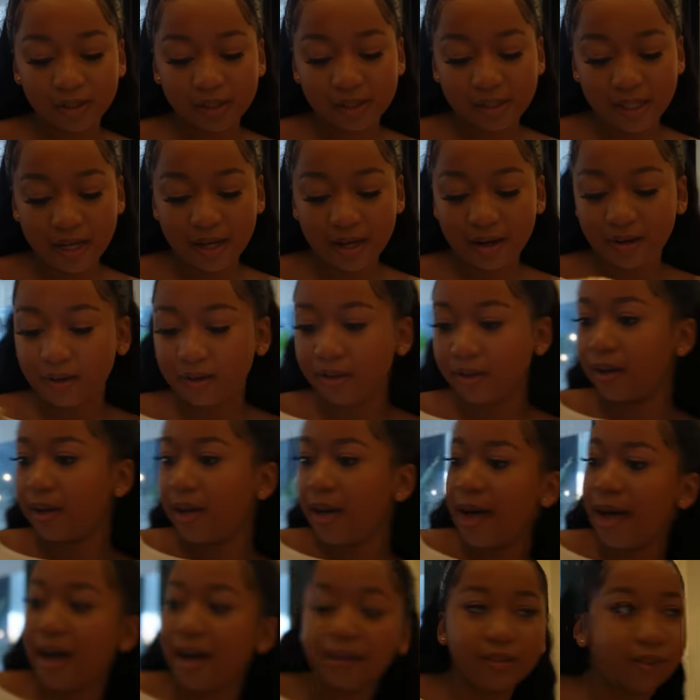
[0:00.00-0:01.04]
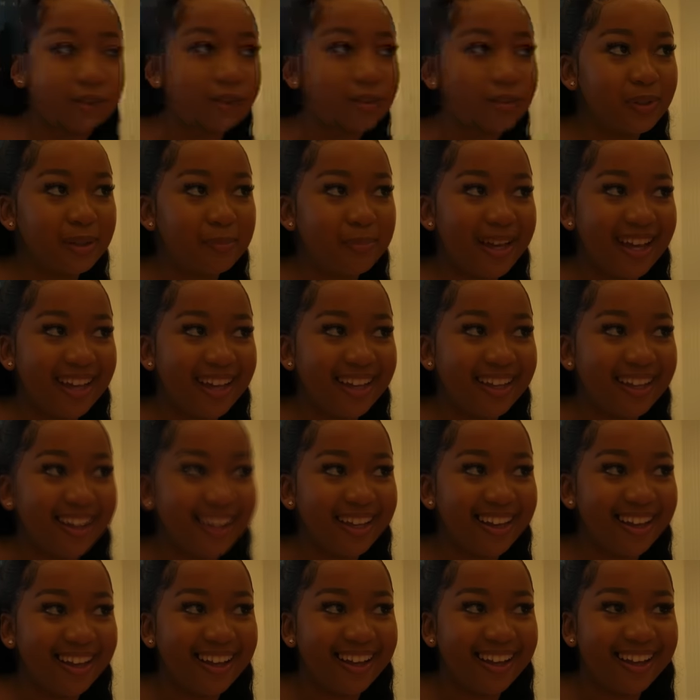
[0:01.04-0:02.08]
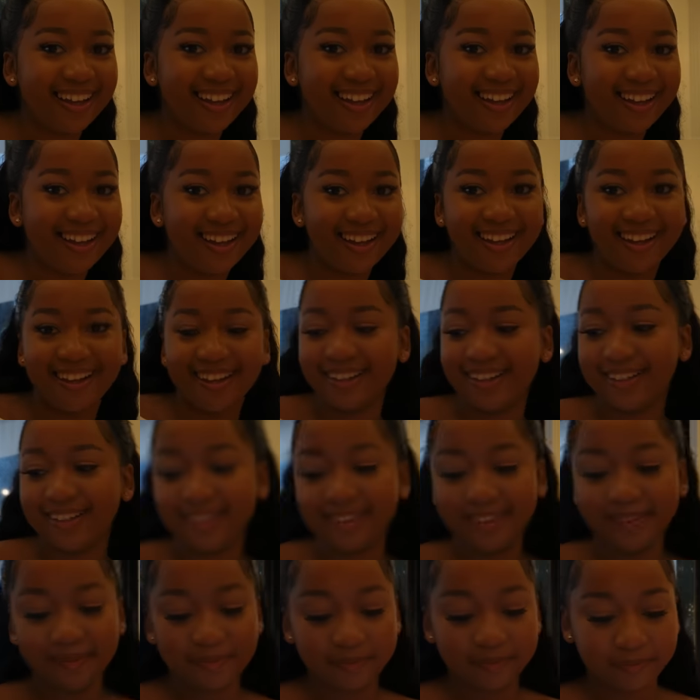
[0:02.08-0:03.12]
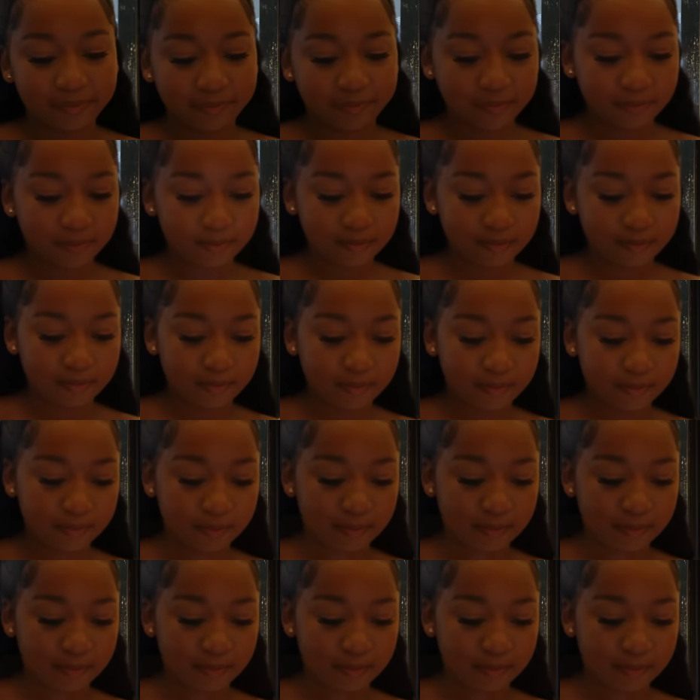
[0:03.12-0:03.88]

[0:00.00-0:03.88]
talking late night for ya. Let me lay a great time